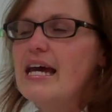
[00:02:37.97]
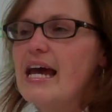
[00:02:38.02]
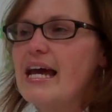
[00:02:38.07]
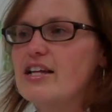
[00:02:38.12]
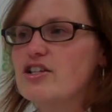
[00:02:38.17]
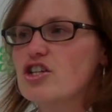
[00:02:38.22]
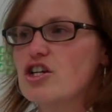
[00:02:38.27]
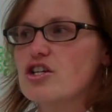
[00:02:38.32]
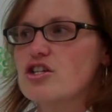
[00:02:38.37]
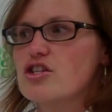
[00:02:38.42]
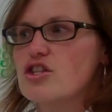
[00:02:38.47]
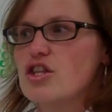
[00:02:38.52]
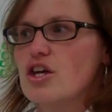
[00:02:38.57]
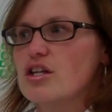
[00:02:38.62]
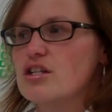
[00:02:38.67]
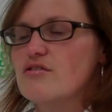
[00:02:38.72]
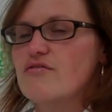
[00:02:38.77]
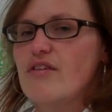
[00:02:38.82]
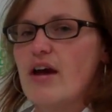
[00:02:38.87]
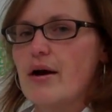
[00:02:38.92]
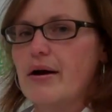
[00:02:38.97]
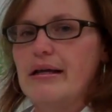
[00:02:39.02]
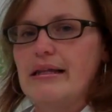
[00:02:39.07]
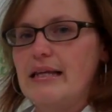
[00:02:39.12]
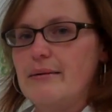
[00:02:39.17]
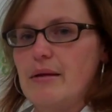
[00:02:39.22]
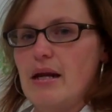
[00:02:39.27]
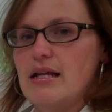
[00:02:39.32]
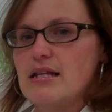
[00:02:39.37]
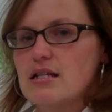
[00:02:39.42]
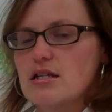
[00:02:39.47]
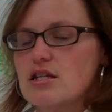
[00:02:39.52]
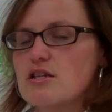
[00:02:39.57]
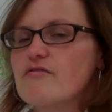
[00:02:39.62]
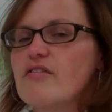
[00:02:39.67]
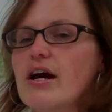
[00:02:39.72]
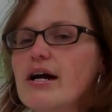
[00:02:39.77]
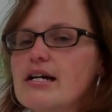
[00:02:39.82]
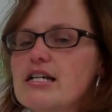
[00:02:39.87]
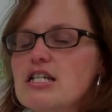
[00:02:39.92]
it's very limited. It's a
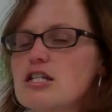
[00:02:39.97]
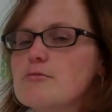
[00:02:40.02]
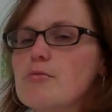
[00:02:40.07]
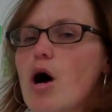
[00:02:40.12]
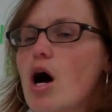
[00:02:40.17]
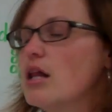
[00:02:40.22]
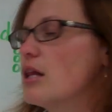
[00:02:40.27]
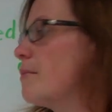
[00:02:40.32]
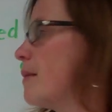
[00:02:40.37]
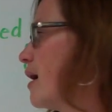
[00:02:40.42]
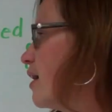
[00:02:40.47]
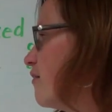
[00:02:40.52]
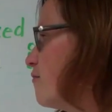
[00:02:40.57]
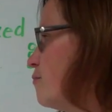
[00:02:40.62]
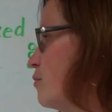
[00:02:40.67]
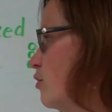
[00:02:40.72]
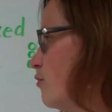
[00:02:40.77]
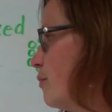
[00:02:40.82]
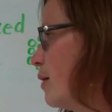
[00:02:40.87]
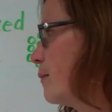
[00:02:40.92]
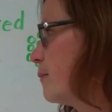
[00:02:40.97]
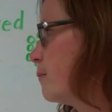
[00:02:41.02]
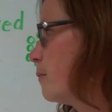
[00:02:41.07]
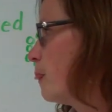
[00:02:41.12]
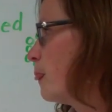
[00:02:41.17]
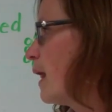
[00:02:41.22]
very small amount of movement.